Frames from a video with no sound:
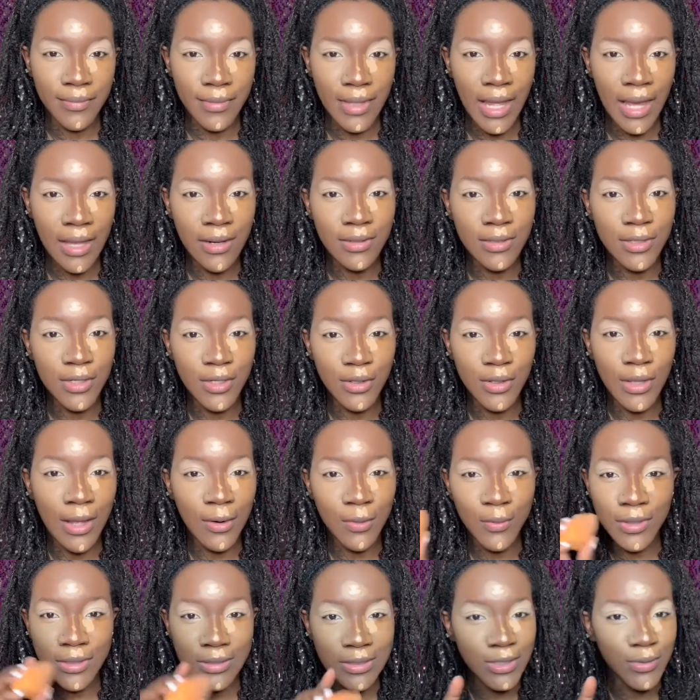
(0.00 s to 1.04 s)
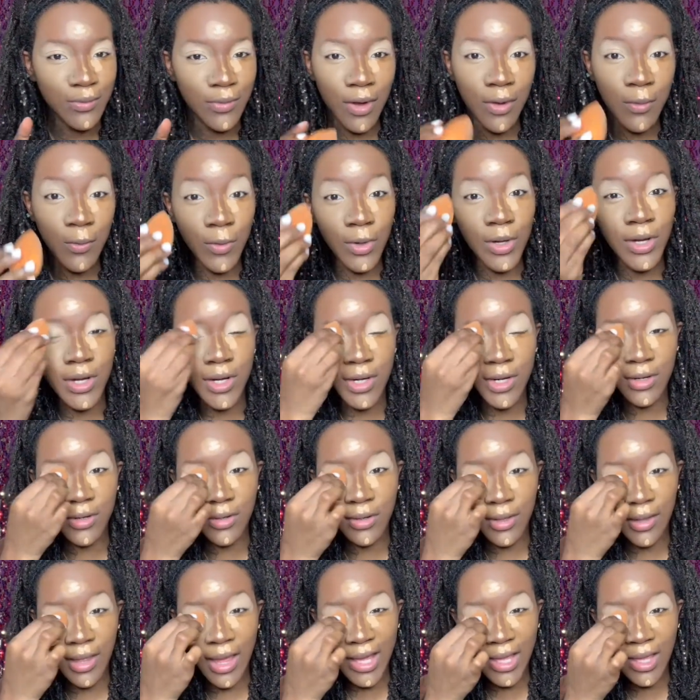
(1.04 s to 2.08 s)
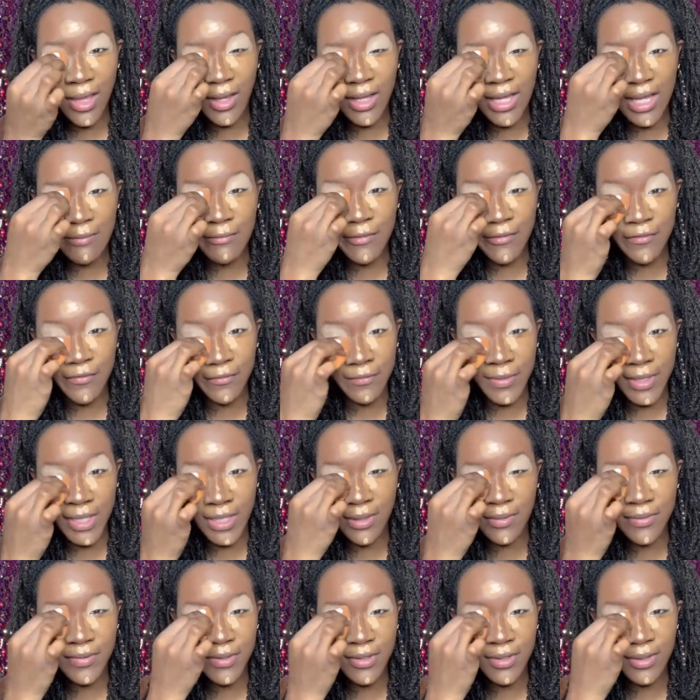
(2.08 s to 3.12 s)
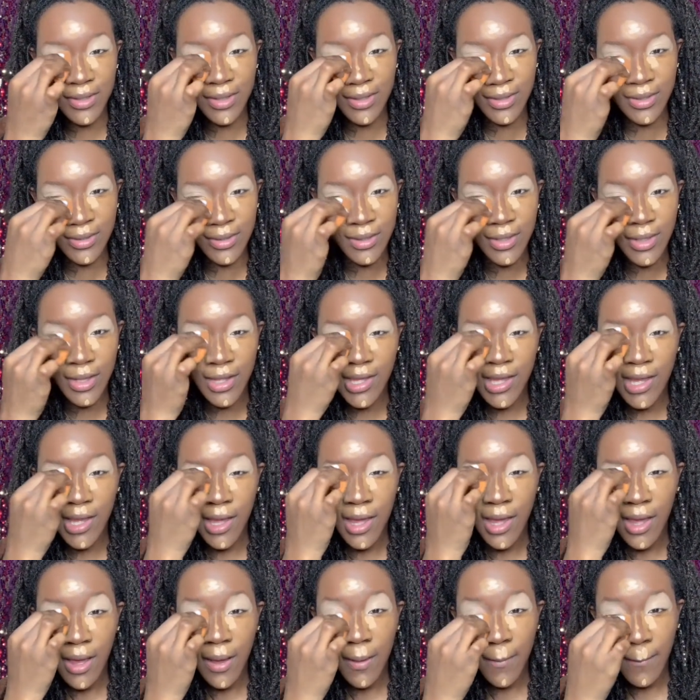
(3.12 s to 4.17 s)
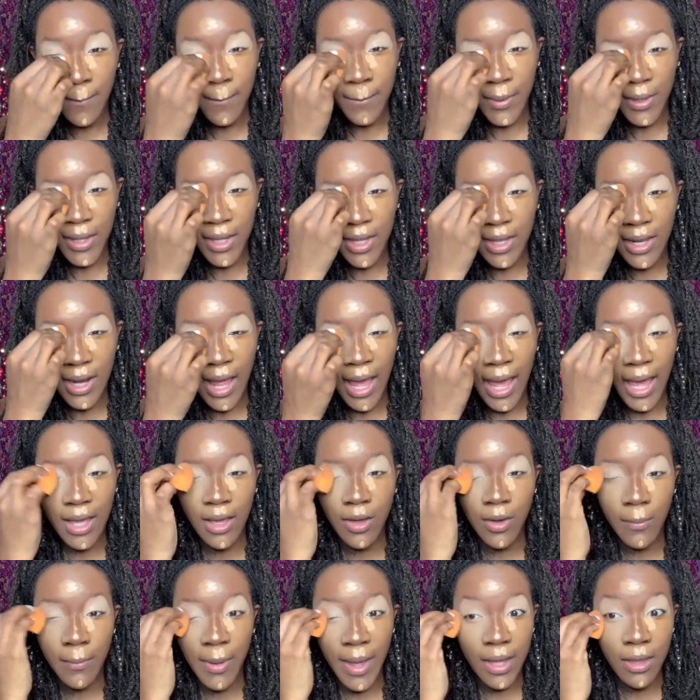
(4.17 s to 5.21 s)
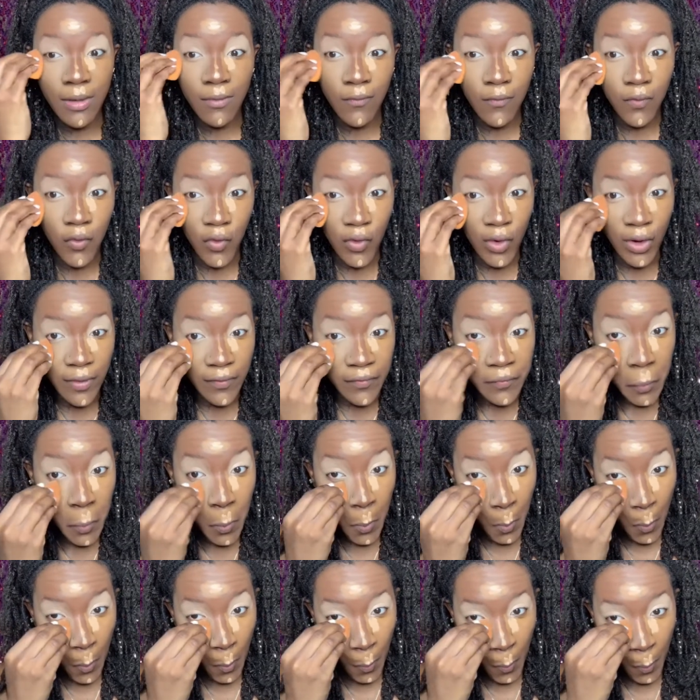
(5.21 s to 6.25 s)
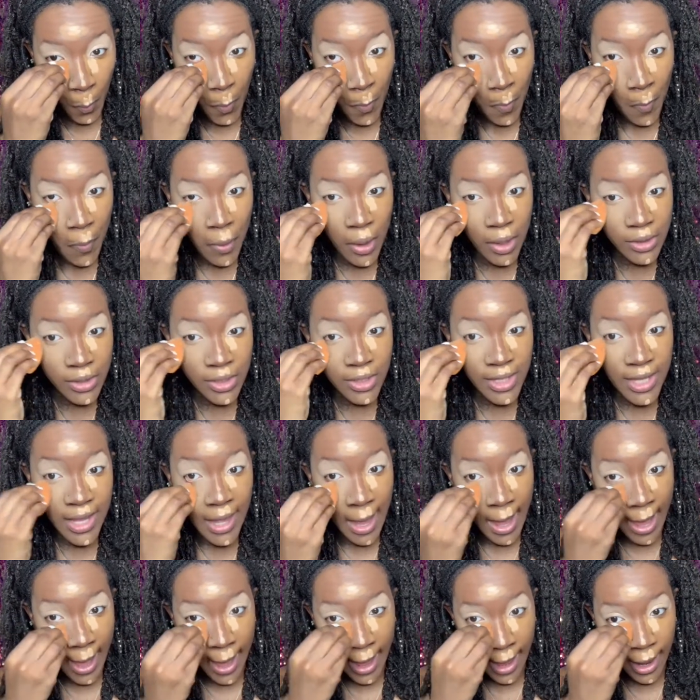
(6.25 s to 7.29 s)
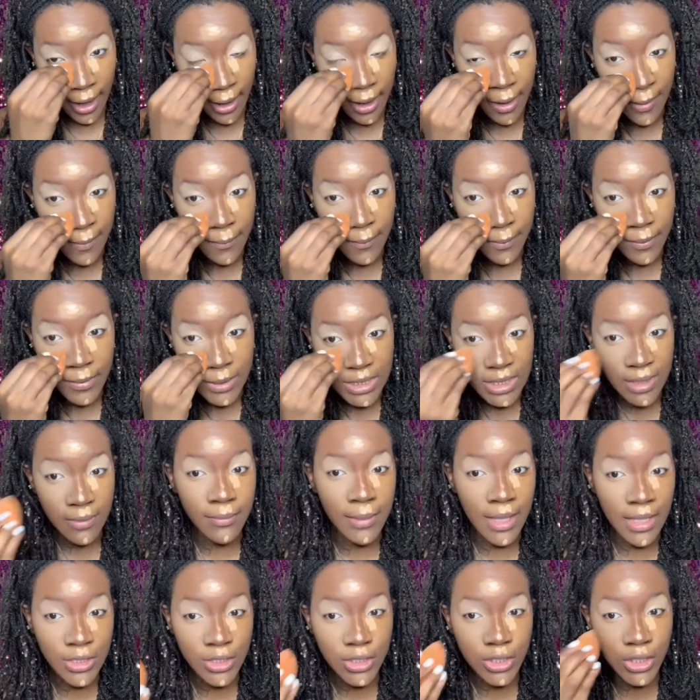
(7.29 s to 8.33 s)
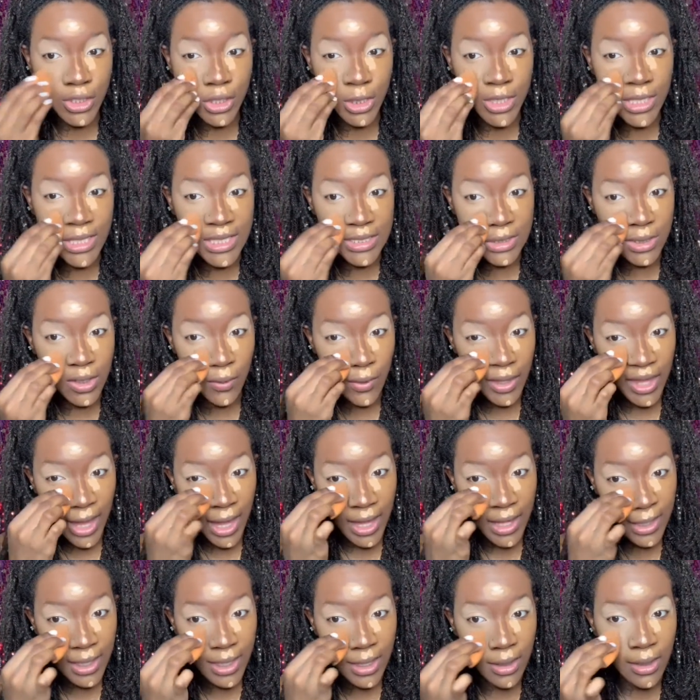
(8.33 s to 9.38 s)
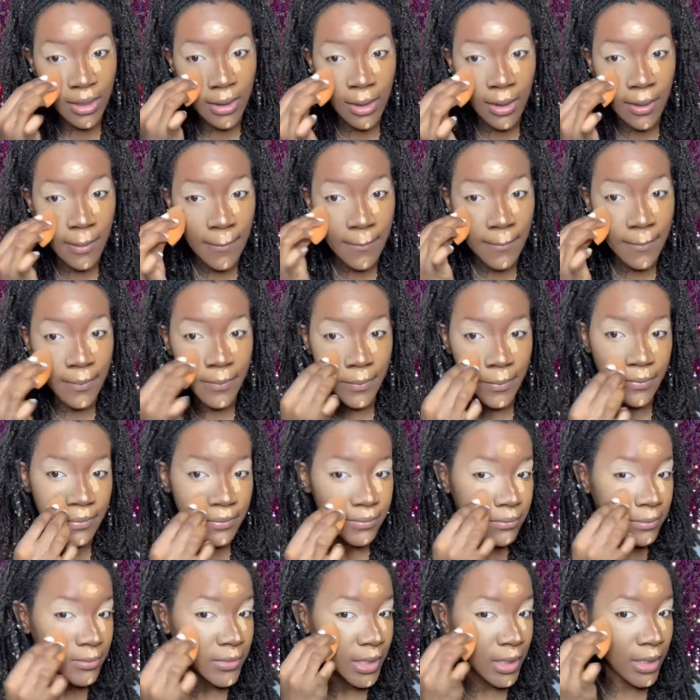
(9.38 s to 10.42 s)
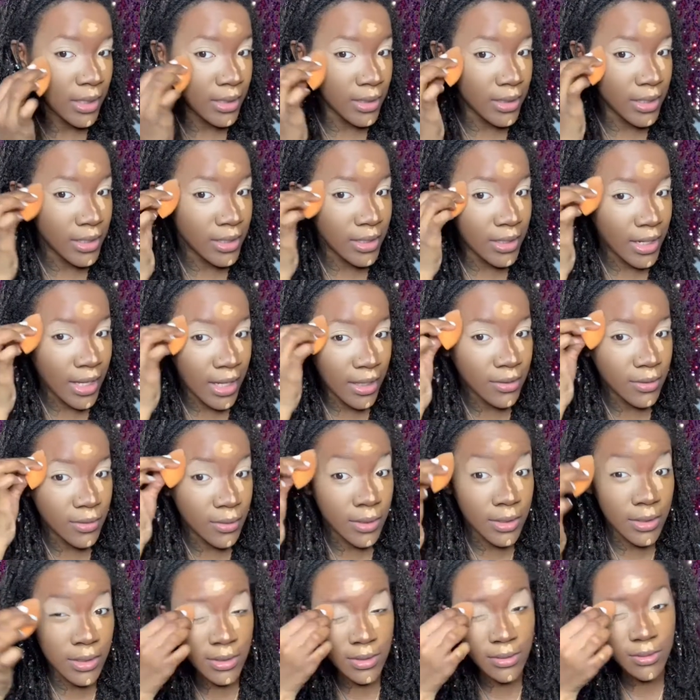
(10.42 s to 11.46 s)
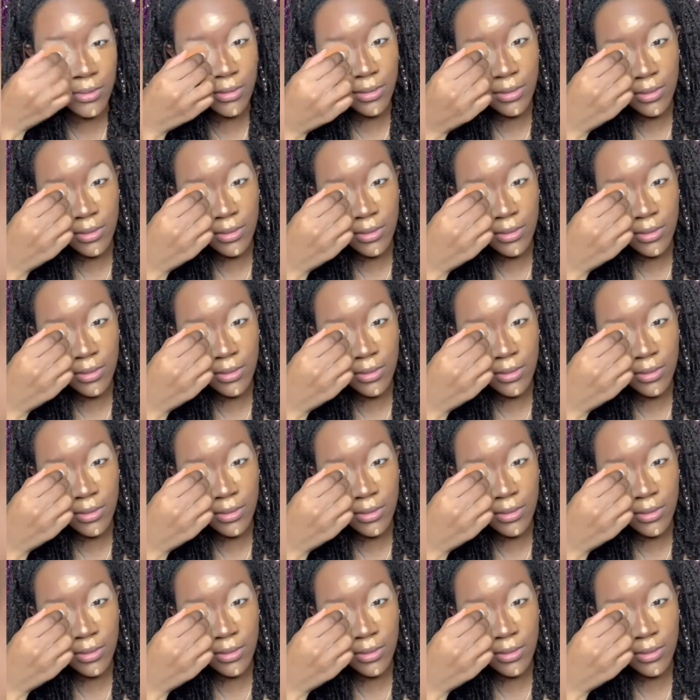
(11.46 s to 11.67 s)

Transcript: I don't know, I don't wanna use the wrong word, how y'all coming for me. But I go back and forth under that eye to make sure there's no caking and none of that going on.